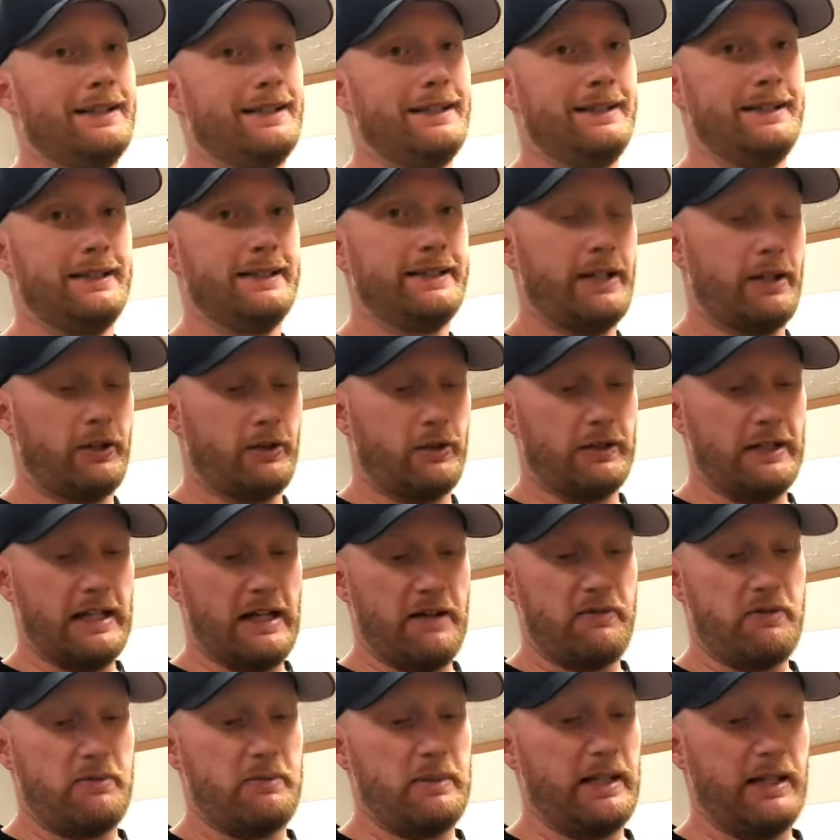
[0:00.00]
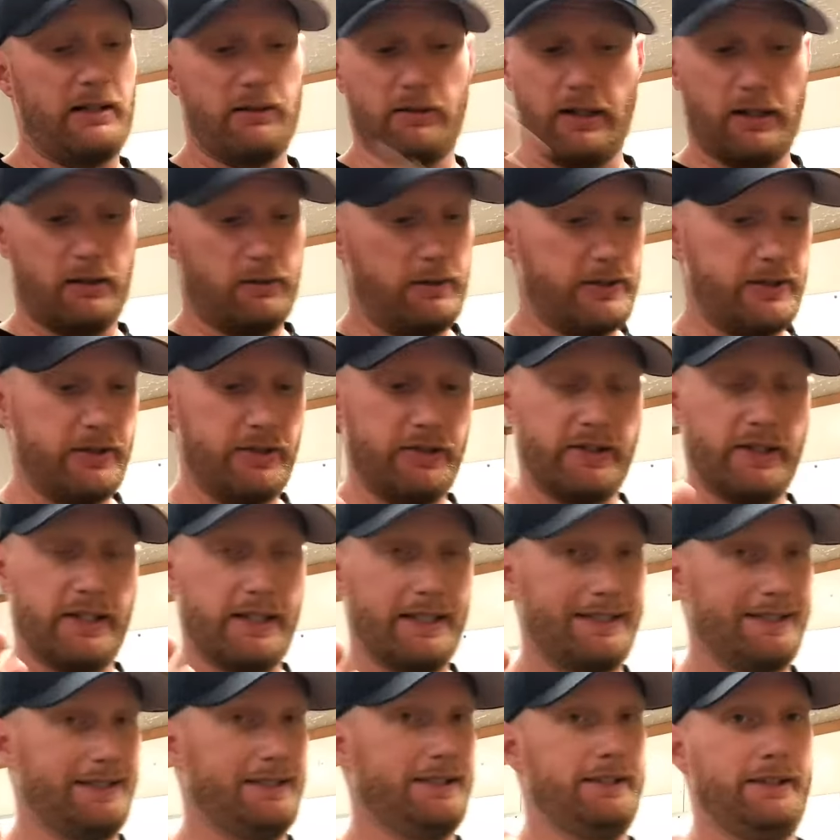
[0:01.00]
Y'all gonna laugh at me? I don't care what you say.
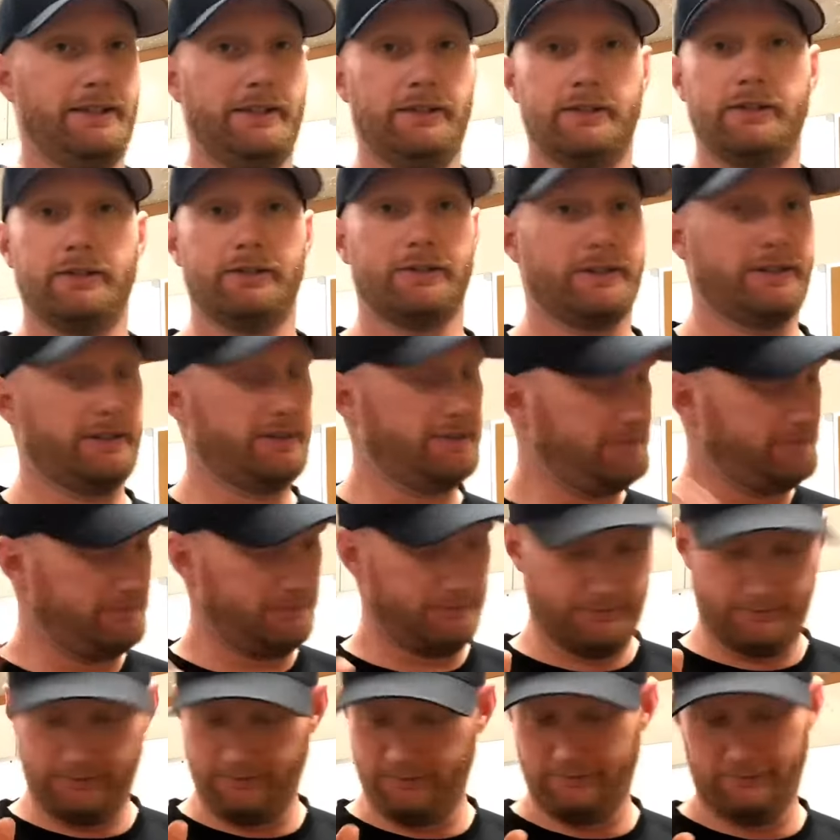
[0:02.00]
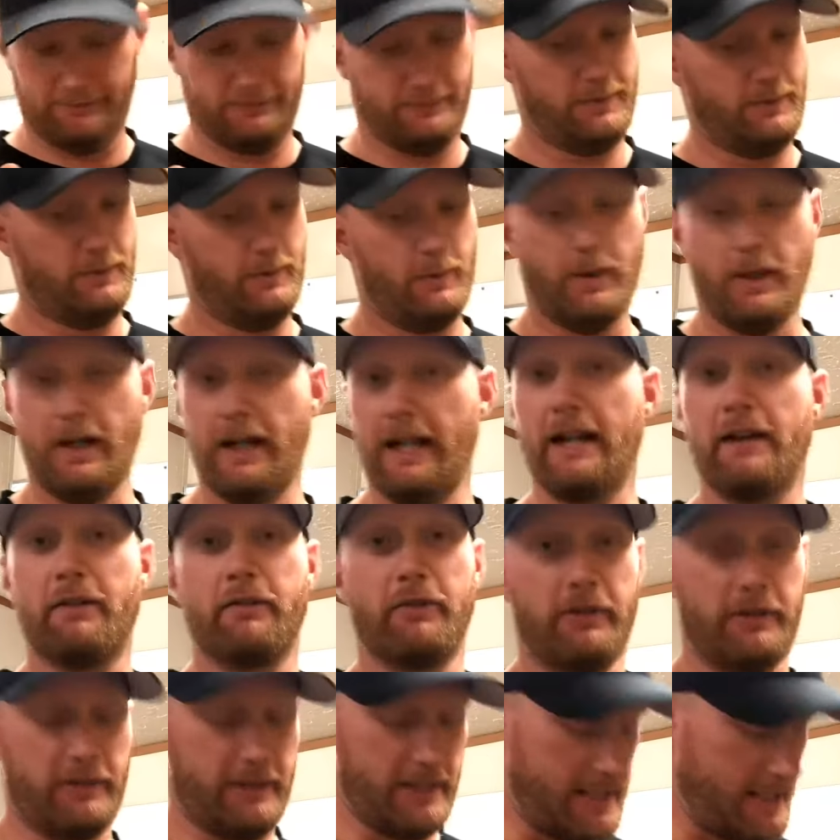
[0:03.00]
You gonna whatever.
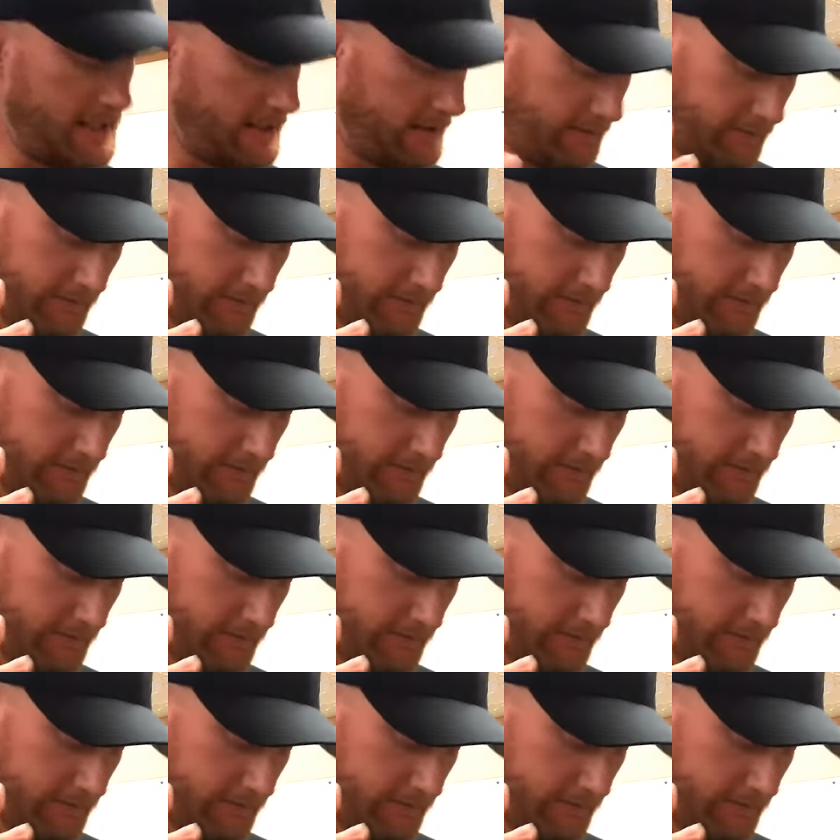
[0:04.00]
I don't